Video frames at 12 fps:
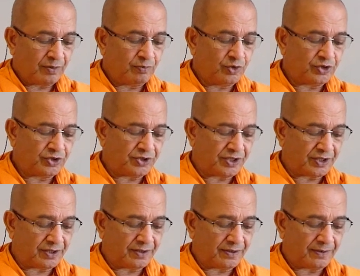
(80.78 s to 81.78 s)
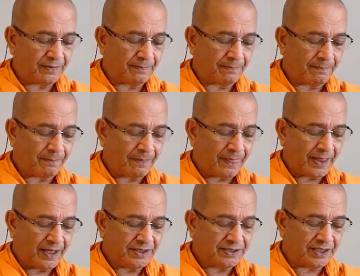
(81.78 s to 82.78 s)
Musician,
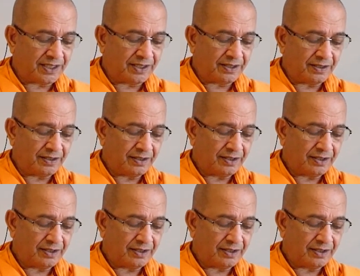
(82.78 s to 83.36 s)
sir,